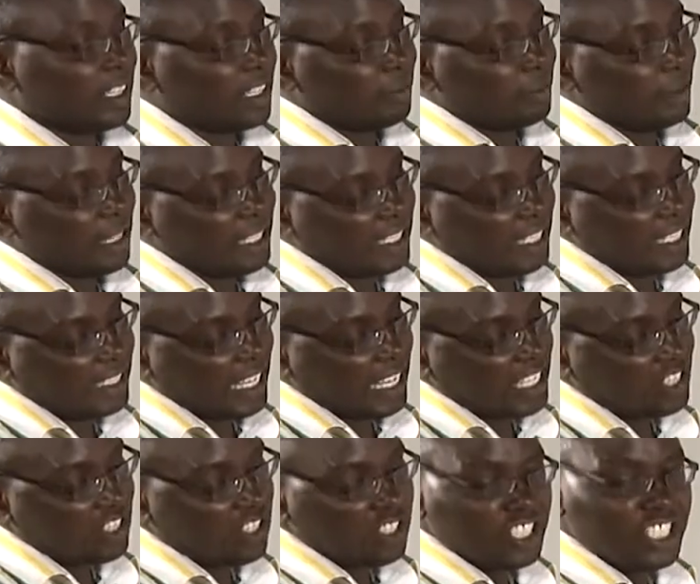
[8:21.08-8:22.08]
But it
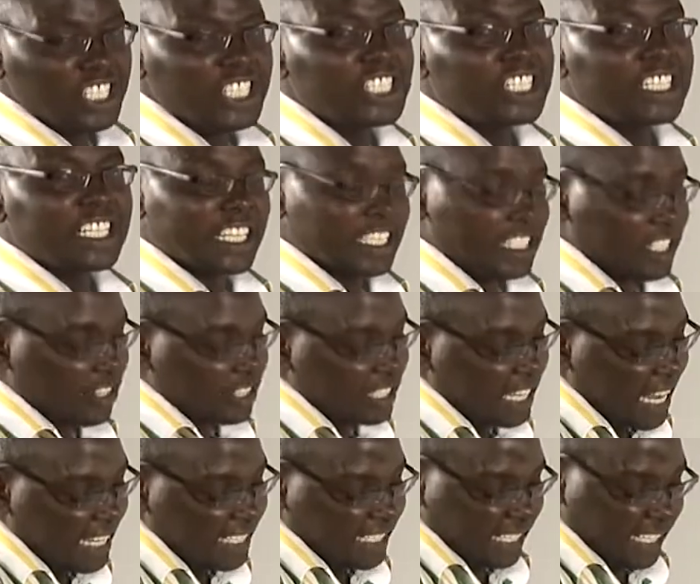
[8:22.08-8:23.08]
has not reached, it's not
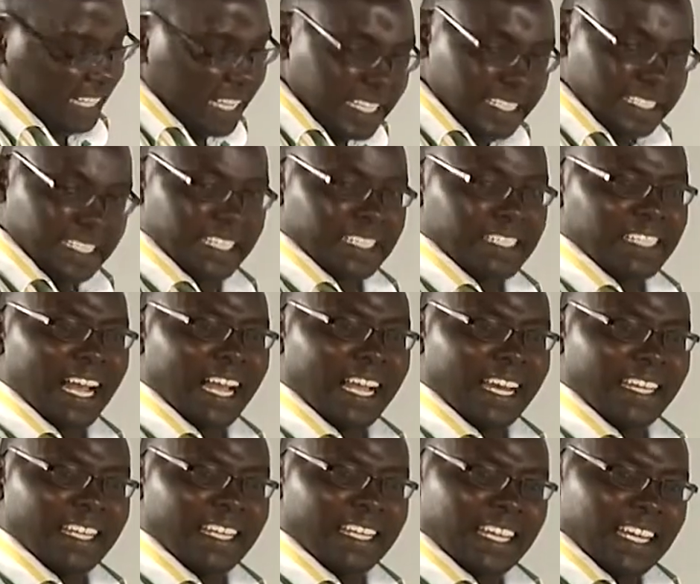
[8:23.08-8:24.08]
at 8
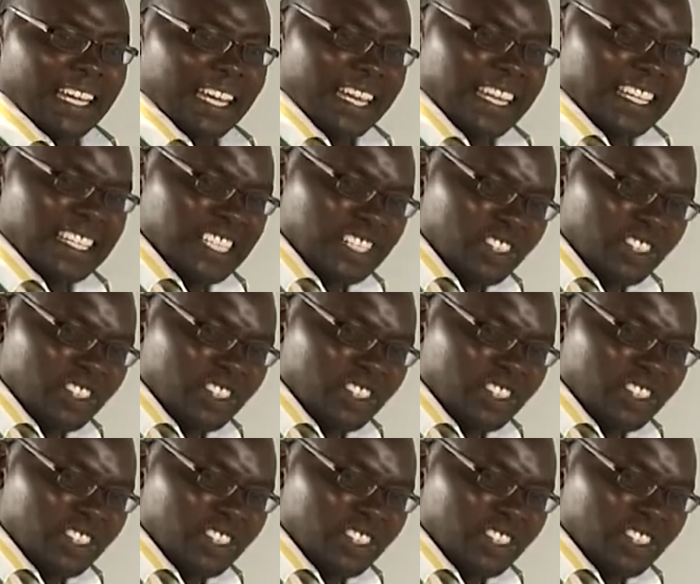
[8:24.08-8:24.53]
exactly, it is